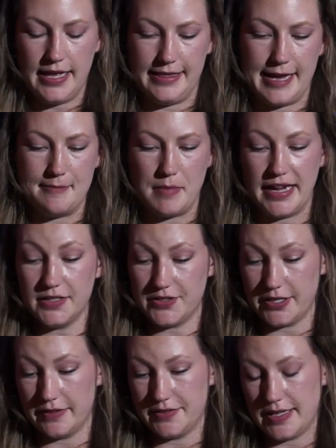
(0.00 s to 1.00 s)
that might
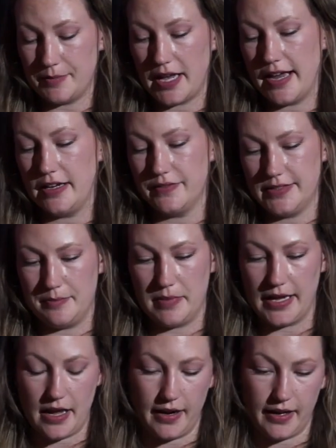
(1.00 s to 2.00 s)
serve some kind of
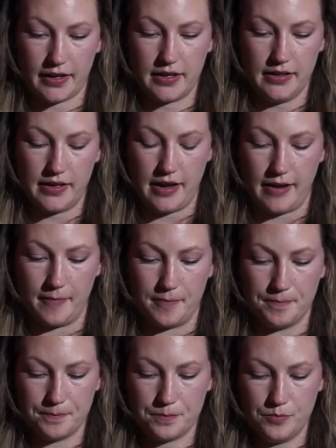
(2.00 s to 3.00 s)
symbiotic
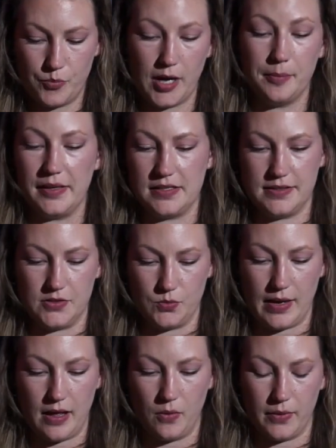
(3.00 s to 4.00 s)
purpose as
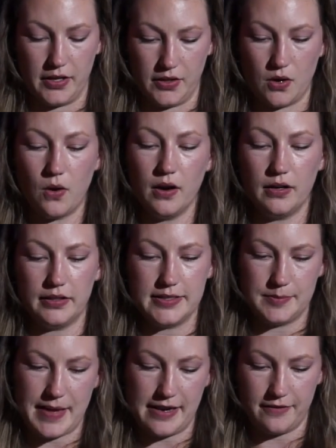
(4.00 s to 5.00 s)
well, where the coral
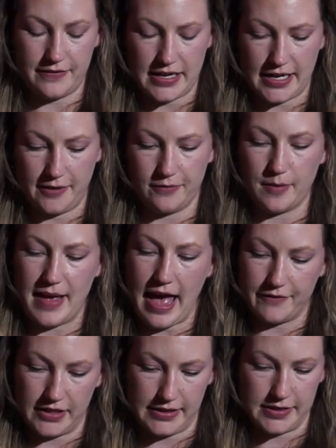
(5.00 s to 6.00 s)
is benefiting from
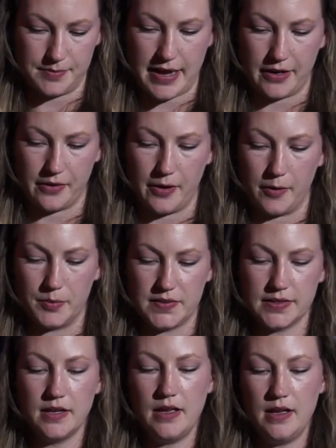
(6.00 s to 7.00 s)
having these
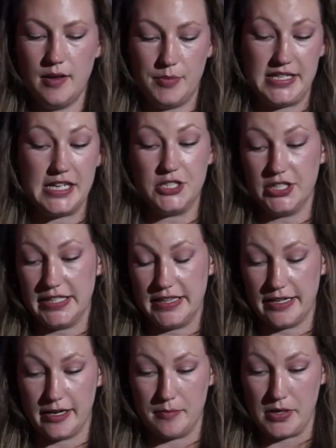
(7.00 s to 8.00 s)
microbes, potentially
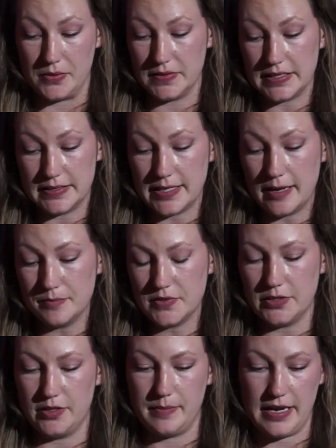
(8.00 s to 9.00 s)
their immune system.
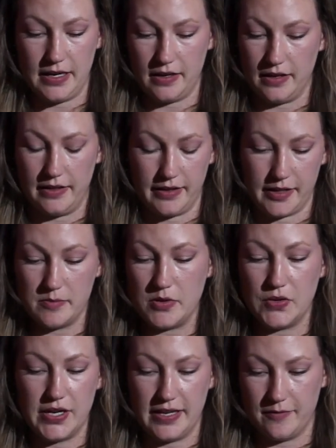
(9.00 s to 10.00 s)
So depending on the
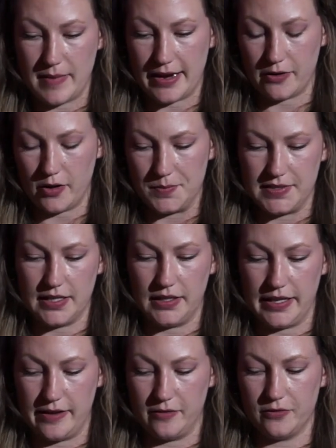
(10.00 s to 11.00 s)
community of microbes that
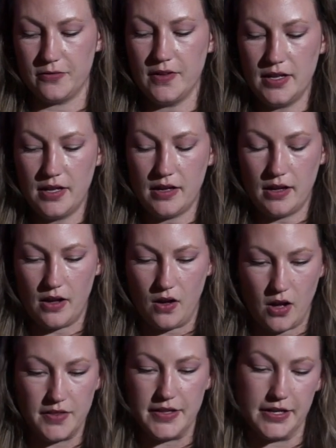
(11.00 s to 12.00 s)
live
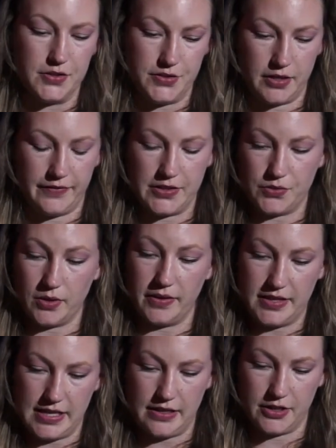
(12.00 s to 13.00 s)
on their surface or
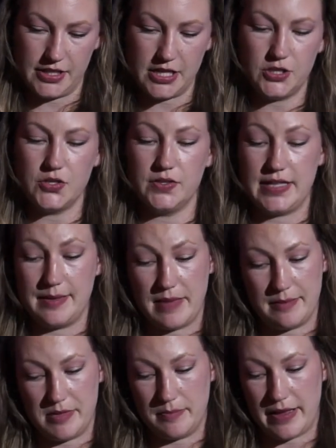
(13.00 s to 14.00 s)
within their tissues, they
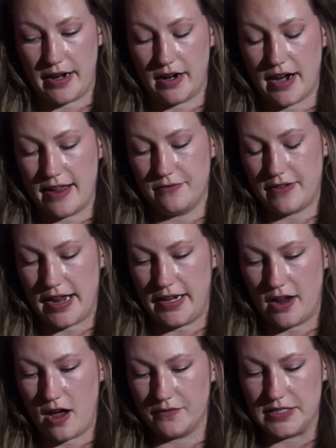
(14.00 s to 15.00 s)
might be better at
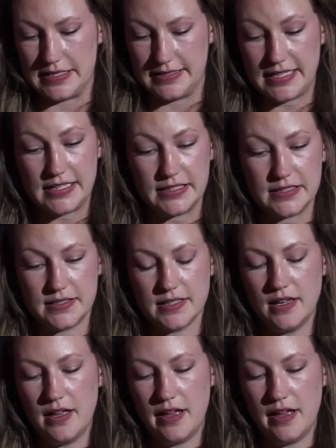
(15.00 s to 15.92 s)
fighting off disease.